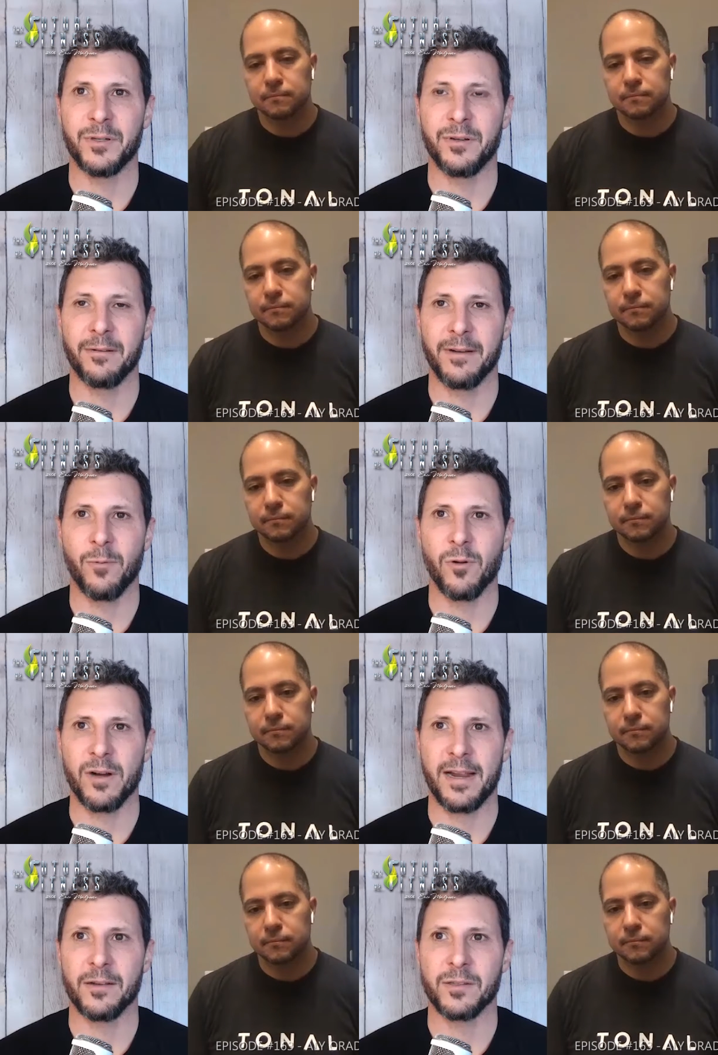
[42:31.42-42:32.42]
Speaker 1: opportunity
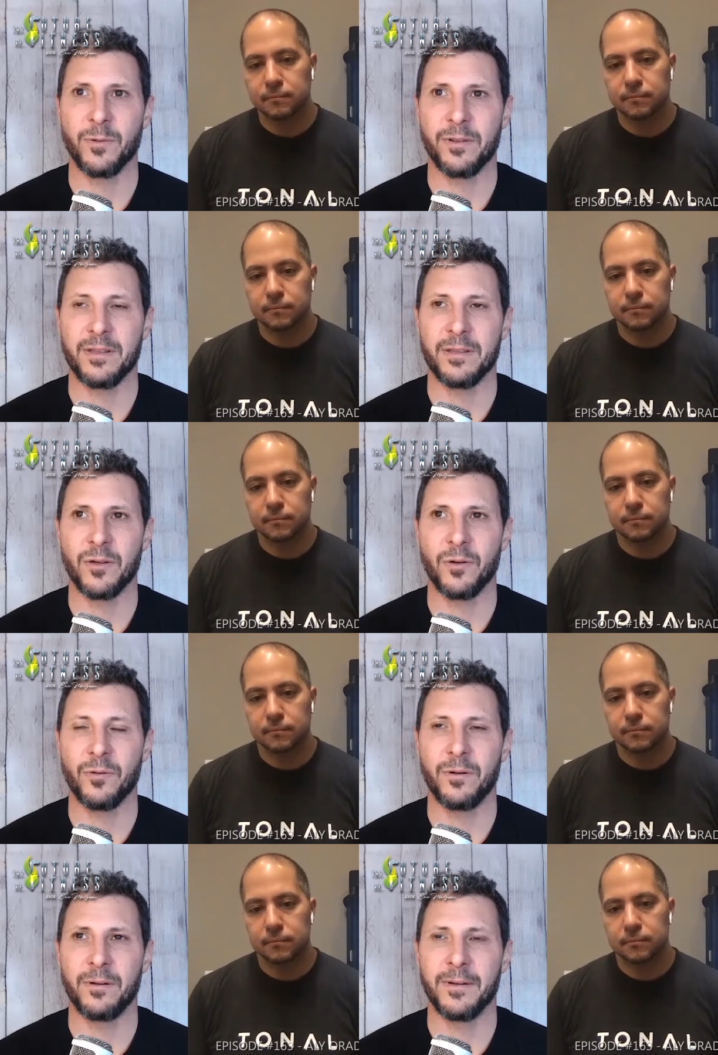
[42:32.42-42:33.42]
to create workouts
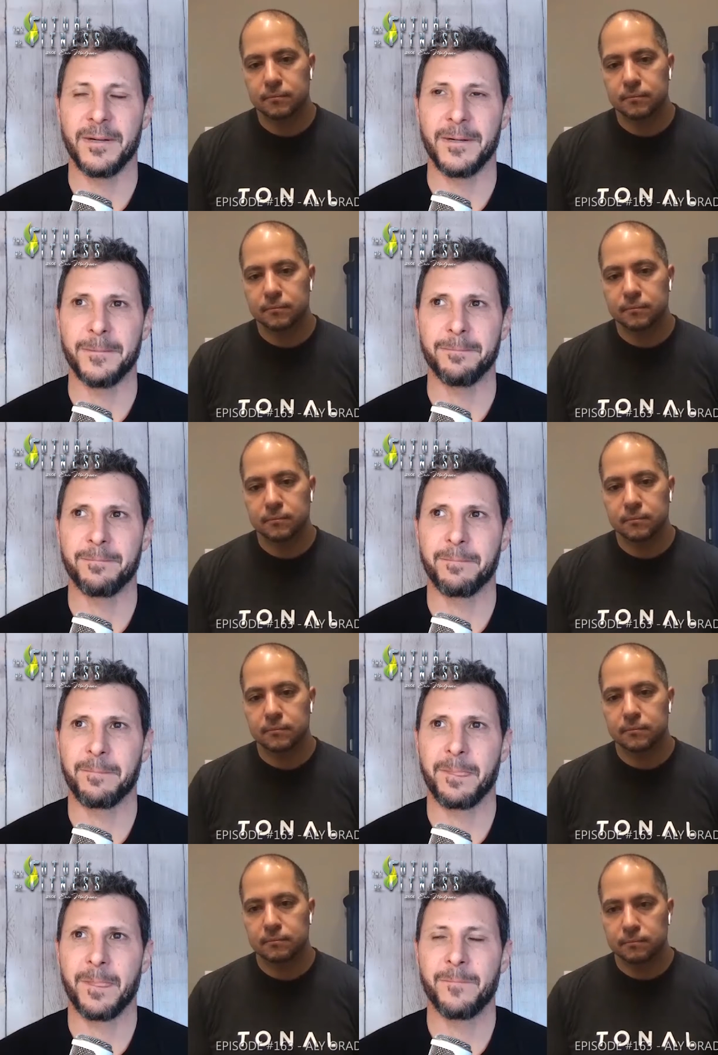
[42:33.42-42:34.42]
within the Tonal.
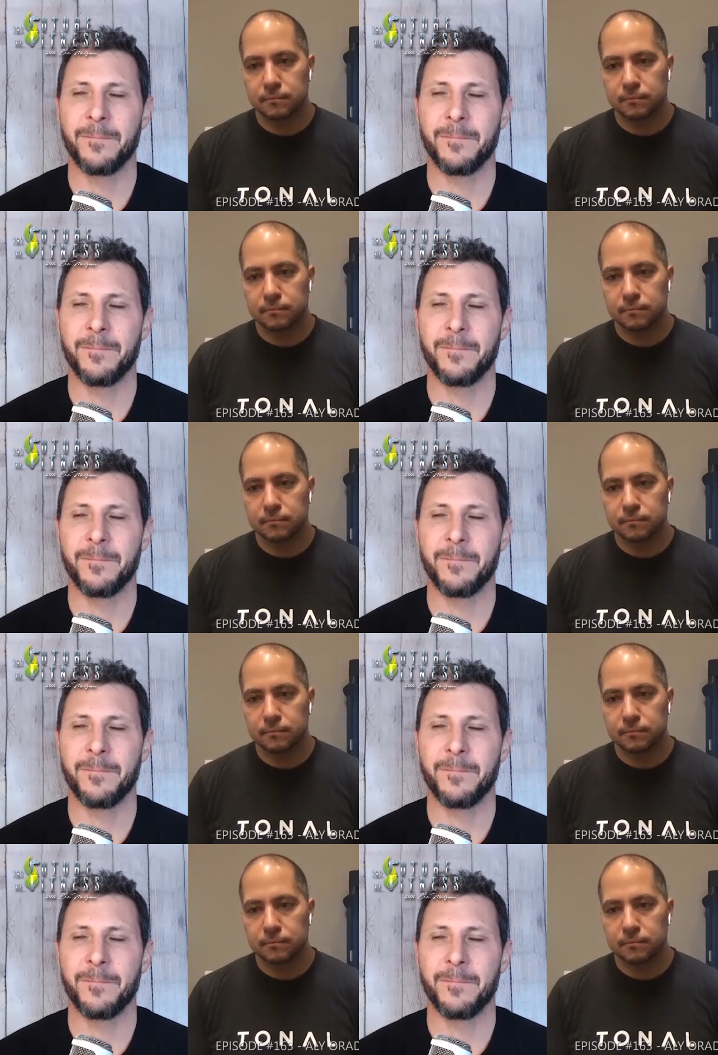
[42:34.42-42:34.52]
Um,